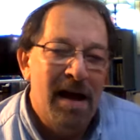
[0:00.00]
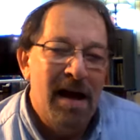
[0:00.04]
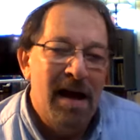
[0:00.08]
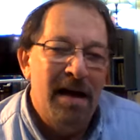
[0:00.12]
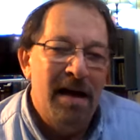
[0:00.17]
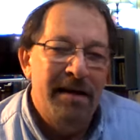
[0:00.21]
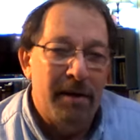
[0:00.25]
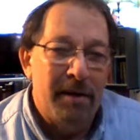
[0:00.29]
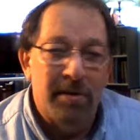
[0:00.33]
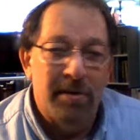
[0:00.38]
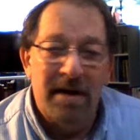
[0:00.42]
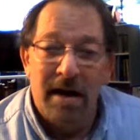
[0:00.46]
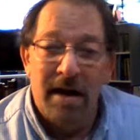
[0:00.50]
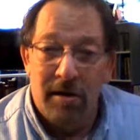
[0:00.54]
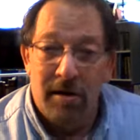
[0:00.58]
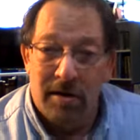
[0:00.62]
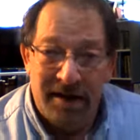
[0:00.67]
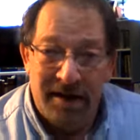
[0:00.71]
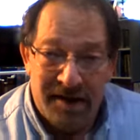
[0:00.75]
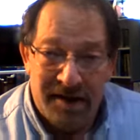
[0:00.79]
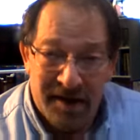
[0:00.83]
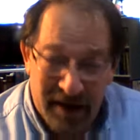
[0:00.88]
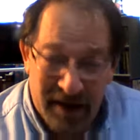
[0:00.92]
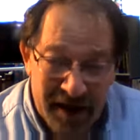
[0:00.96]
They were not all
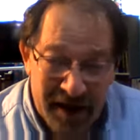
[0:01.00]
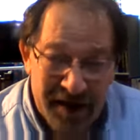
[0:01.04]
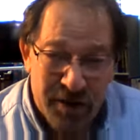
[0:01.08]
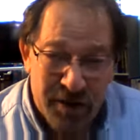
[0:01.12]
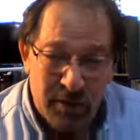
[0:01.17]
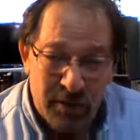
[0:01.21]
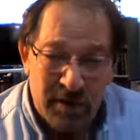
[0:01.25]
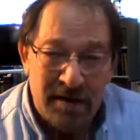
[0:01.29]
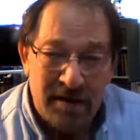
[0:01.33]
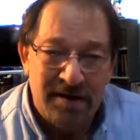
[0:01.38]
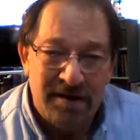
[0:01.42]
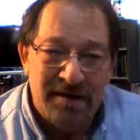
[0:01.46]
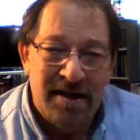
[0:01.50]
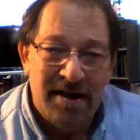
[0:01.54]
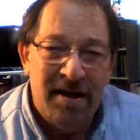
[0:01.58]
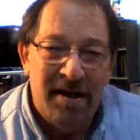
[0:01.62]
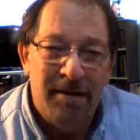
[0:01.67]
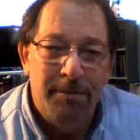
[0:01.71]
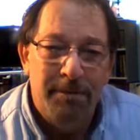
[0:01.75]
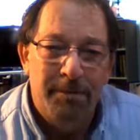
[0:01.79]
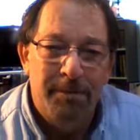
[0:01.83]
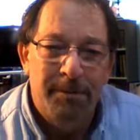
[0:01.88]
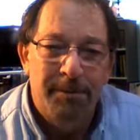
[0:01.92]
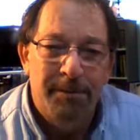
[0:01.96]
intellectuals,
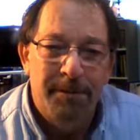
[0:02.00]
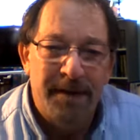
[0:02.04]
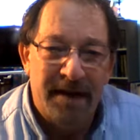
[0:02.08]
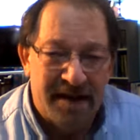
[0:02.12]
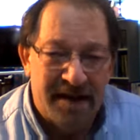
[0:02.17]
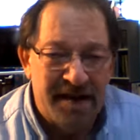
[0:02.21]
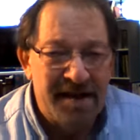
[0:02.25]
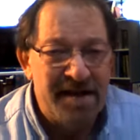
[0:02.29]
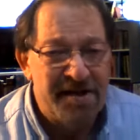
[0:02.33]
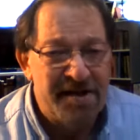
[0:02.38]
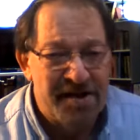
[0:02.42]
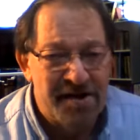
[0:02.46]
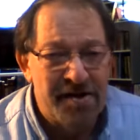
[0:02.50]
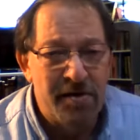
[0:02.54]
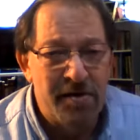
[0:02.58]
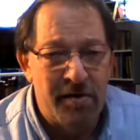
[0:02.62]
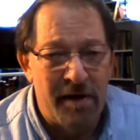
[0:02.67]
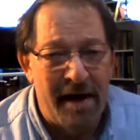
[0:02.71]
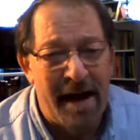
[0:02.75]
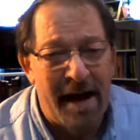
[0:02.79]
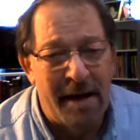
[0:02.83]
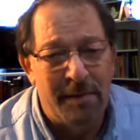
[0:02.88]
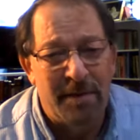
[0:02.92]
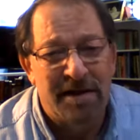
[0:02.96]
but these two,
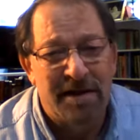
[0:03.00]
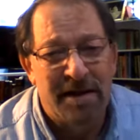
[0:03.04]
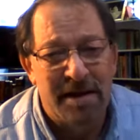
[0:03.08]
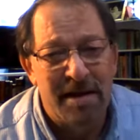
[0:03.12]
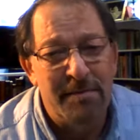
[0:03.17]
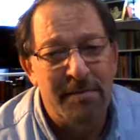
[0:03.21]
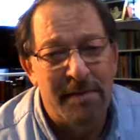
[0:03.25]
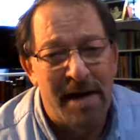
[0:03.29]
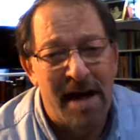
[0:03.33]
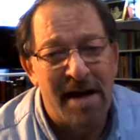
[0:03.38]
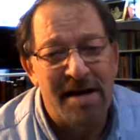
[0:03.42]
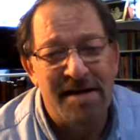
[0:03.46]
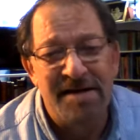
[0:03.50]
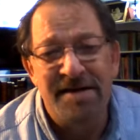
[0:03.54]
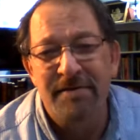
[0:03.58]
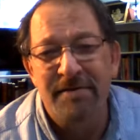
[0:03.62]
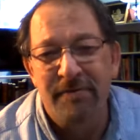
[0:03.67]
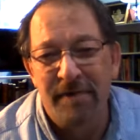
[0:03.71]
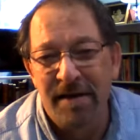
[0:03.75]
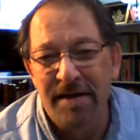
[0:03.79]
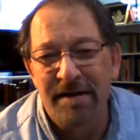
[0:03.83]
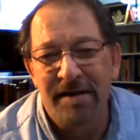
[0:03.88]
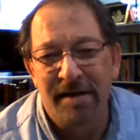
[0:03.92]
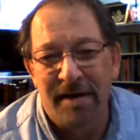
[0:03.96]
Hamilton and Madison,
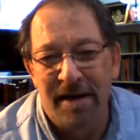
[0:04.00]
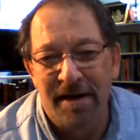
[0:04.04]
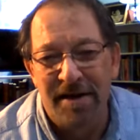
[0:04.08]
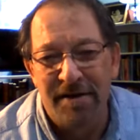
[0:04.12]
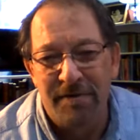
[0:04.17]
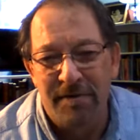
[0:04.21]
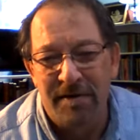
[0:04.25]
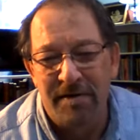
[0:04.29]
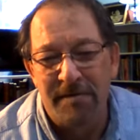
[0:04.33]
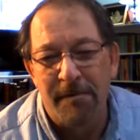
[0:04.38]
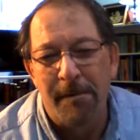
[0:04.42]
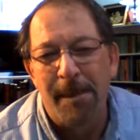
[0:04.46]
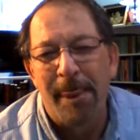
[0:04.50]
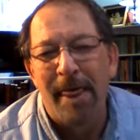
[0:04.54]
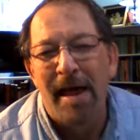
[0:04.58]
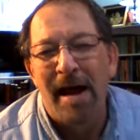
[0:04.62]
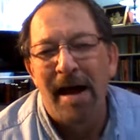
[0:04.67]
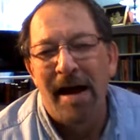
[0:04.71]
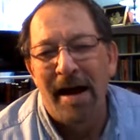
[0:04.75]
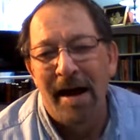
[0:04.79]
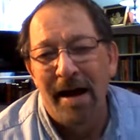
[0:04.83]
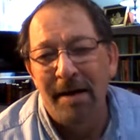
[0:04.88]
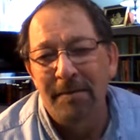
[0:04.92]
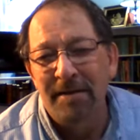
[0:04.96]
were intellectuals.
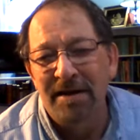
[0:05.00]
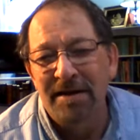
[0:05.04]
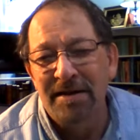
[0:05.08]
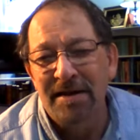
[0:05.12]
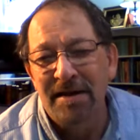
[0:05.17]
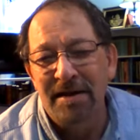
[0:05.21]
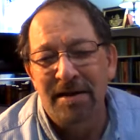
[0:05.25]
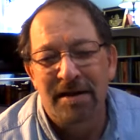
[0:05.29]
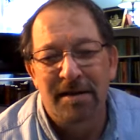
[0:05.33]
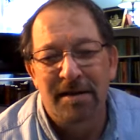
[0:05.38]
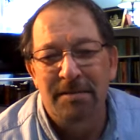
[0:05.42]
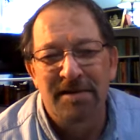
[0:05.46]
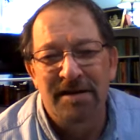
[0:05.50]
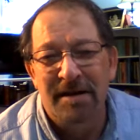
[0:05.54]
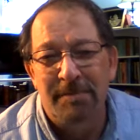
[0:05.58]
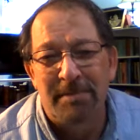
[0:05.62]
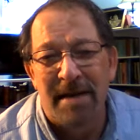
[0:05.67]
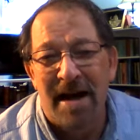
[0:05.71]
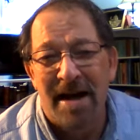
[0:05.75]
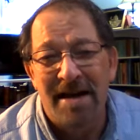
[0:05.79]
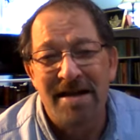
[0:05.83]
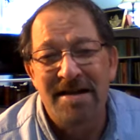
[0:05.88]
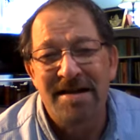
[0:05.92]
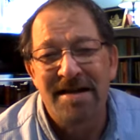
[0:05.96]

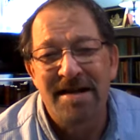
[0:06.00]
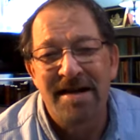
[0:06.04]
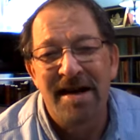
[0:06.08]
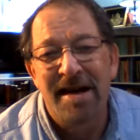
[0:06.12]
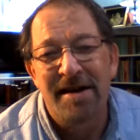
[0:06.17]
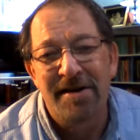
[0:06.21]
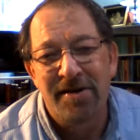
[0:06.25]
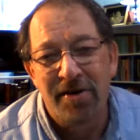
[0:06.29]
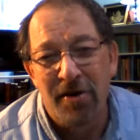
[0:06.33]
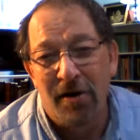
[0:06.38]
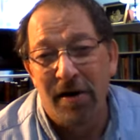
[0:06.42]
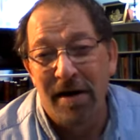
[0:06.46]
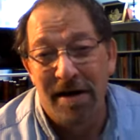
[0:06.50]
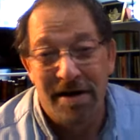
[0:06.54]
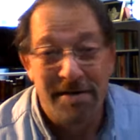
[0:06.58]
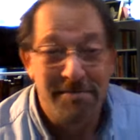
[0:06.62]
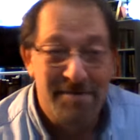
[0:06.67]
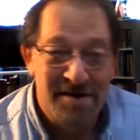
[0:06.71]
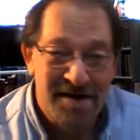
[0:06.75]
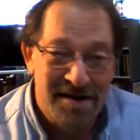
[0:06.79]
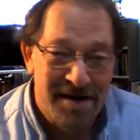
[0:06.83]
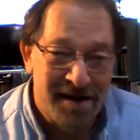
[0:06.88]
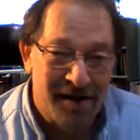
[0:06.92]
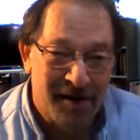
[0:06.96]
Madison had taught
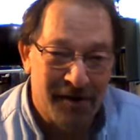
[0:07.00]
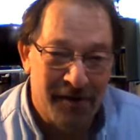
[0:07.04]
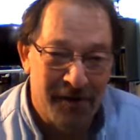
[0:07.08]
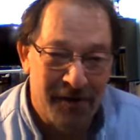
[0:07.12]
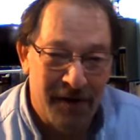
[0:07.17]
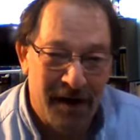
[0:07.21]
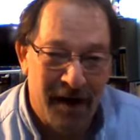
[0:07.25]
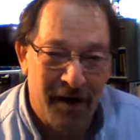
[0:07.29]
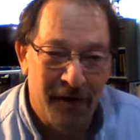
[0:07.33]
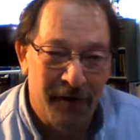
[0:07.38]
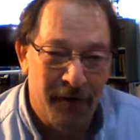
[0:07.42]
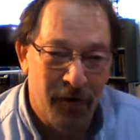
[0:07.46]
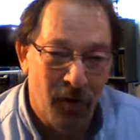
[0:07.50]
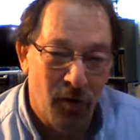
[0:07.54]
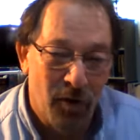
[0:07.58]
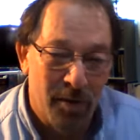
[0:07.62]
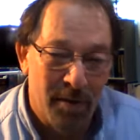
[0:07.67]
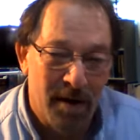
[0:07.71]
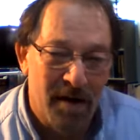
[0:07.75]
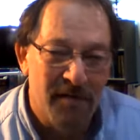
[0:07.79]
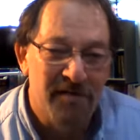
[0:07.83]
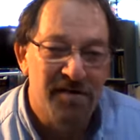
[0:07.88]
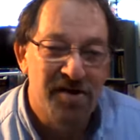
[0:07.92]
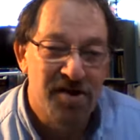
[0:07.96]
himself a form
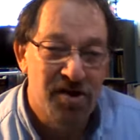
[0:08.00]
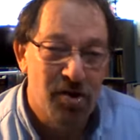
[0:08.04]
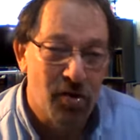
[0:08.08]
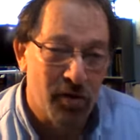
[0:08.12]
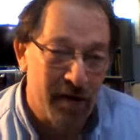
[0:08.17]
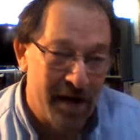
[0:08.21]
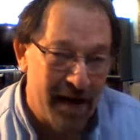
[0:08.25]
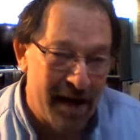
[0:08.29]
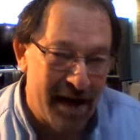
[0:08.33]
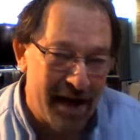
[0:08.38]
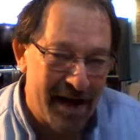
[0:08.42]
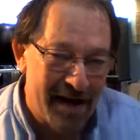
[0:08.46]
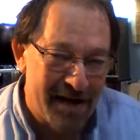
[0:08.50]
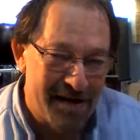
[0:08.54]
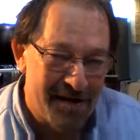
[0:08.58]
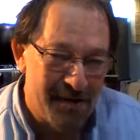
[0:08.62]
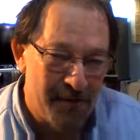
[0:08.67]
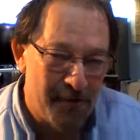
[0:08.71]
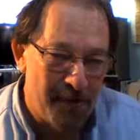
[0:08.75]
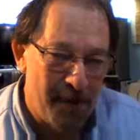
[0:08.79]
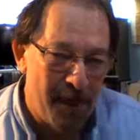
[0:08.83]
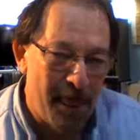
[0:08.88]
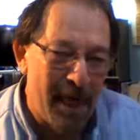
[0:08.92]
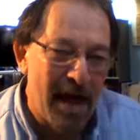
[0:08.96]
of shorthand.
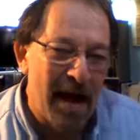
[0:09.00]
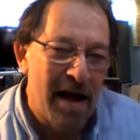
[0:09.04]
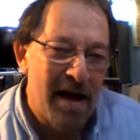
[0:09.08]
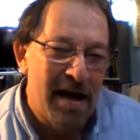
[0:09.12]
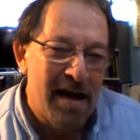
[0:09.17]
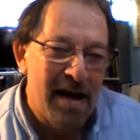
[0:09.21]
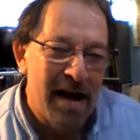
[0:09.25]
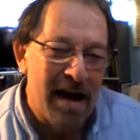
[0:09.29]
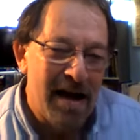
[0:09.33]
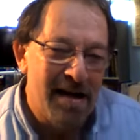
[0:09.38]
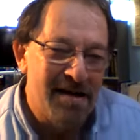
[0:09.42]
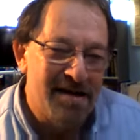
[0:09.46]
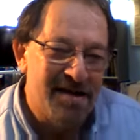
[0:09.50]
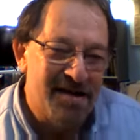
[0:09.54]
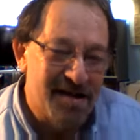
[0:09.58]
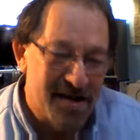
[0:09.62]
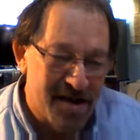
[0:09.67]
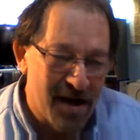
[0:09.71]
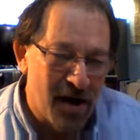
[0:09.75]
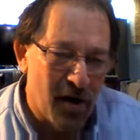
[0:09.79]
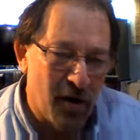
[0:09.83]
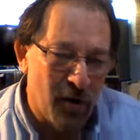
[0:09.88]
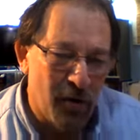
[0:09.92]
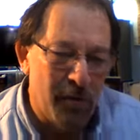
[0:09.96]
And
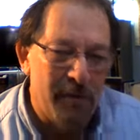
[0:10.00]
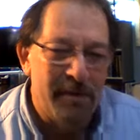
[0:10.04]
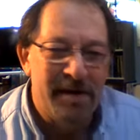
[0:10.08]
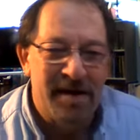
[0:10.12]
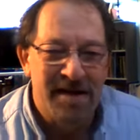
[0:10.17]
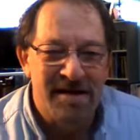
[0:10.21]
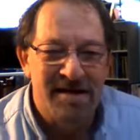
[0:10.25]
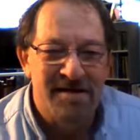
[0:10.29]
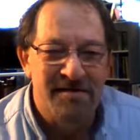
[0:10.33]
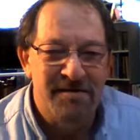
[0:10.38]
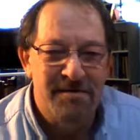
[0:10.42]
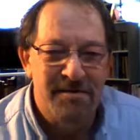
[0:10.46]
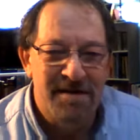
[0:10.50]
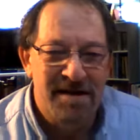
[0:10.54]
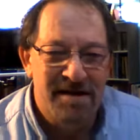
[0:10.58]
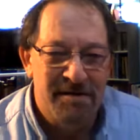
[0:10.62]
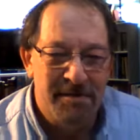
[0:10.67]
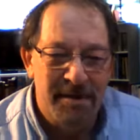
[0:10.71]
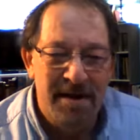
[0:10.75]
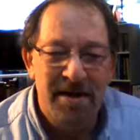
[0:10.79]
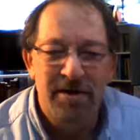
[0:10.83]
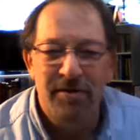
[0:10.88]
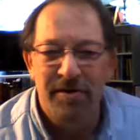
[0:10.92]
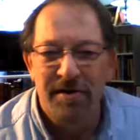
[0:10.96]
so this
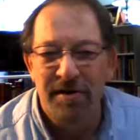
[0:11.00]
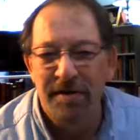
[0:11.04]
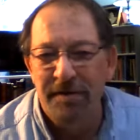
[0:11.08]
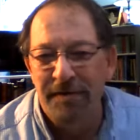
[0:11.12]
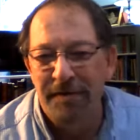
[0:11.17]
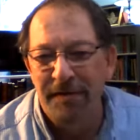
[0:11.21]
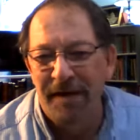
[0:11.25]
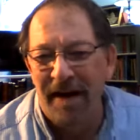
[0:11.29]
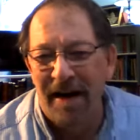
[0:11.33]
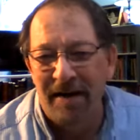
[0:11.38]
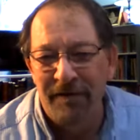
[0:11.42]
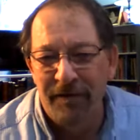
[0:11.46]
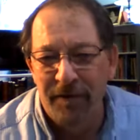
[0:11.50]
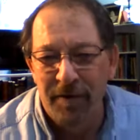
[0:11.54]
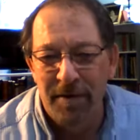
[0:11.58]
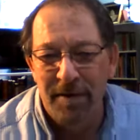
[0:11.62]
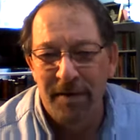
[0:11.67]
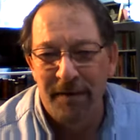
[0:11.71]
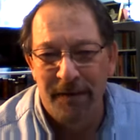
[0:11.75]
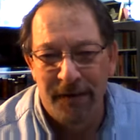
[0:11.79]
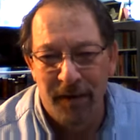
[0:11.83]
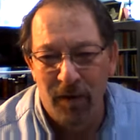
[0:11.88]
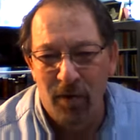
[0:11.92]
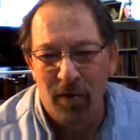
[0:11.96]
diminutive
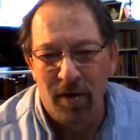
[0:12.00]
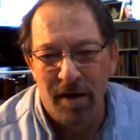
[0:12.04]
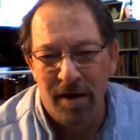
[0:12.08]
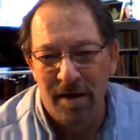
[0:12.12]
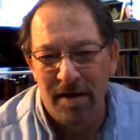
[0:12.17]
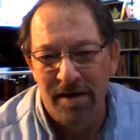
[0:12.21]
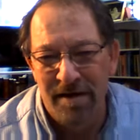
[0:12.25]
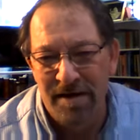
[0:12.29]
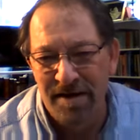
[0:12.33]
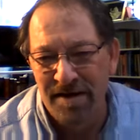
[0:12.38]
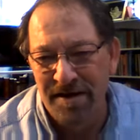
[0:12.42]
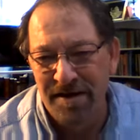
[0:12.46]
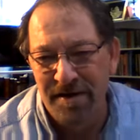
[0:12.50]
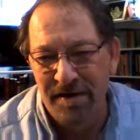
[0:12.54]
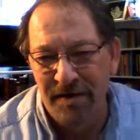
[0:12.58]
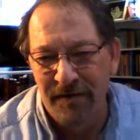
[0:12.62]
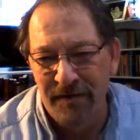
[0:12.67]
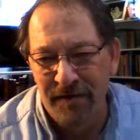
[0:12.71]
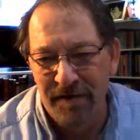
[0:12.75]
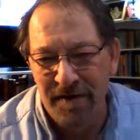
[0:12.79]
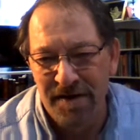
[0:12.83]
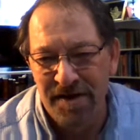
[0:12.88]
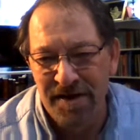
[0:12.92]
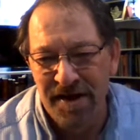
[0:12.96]
5'4"
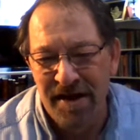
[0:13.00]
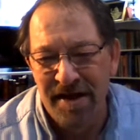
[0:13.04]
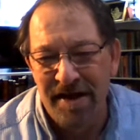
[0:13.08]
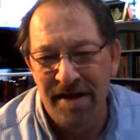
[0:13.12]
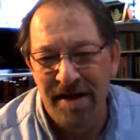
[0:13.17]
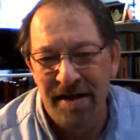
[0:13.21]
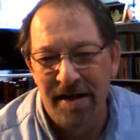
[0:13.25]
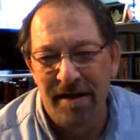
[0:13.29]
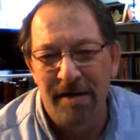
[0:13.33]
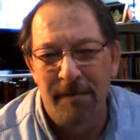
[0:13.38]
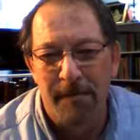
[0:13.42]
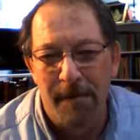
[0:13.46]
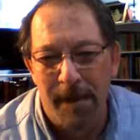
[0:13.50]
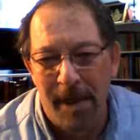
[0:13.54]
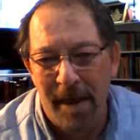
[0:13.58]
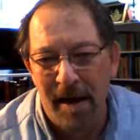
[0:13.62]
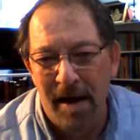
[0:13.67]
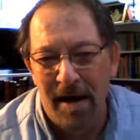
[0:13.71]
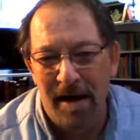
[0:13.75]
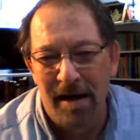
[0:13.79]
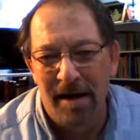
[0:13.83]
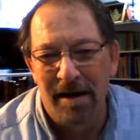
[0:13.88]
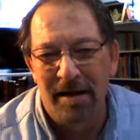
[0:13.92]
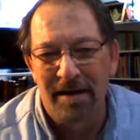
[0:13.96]
Virginia
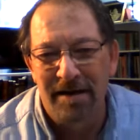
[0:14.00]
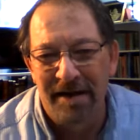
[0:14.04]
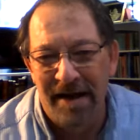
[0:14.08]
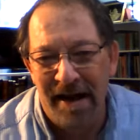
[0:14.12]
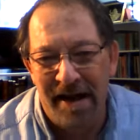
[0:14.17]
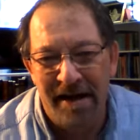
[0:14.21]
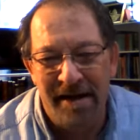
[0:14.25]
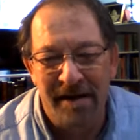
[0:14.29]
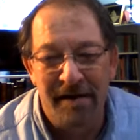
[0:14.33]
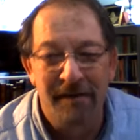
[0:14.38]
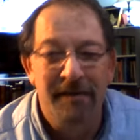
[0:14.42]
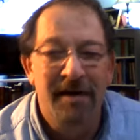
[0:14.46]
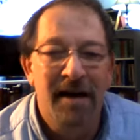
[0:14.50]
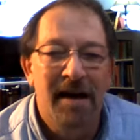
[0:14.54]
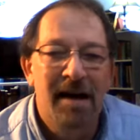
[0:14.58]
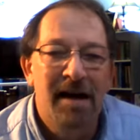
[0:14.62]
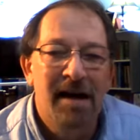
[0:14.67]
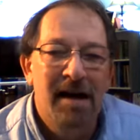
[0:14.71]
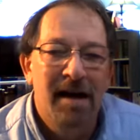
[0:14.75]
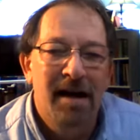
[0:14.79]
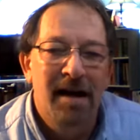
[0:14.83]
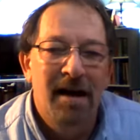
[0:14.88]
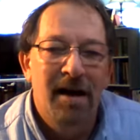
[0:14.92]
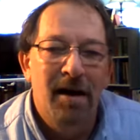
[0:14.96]
native
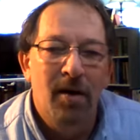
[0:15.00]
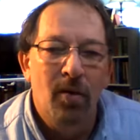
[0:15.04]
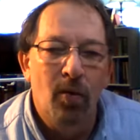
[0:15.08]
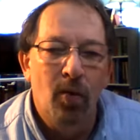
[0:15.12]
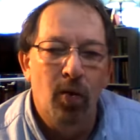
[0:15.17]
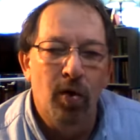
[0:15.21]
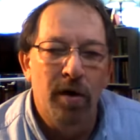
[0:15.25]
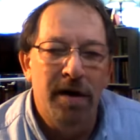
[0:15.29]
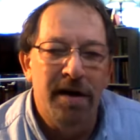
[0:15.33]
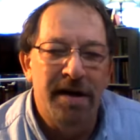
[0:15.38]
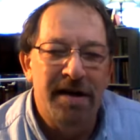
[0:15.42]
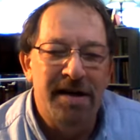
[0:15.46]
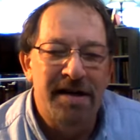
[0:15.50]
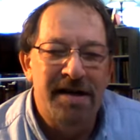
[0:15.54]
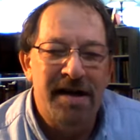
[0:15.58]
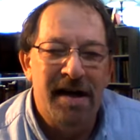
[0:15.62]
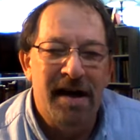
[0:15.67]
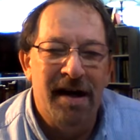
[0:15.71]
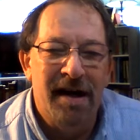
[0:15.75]
would